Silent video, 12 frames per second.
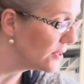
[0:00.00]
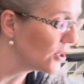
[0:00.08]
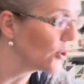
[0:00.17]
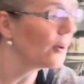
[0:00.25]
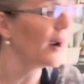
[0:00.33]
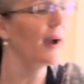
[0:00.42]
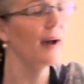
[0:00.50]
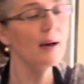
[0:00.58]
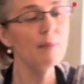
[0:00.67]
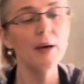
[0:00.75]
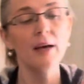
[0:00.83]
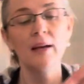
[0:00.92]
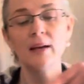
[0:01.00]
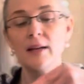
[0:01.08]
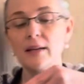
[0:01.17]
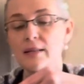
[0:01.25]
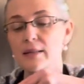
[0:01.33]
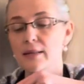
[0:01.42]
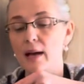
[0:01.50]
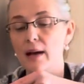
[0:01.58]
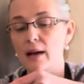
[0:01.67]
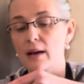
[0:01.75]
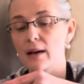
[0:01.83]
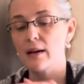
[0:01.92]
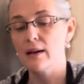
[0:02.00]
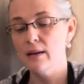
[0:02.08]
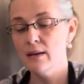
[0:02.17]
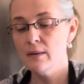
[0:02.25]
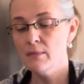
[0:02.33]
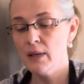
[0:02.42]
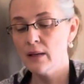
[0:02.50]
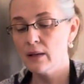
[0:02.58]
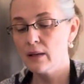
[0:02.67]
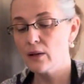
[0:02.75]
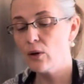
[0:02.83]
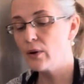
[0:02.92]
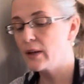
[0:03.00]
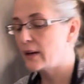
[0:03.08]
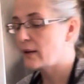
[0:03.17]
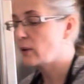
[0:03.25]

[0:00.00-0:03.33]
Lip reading: to grab some coconut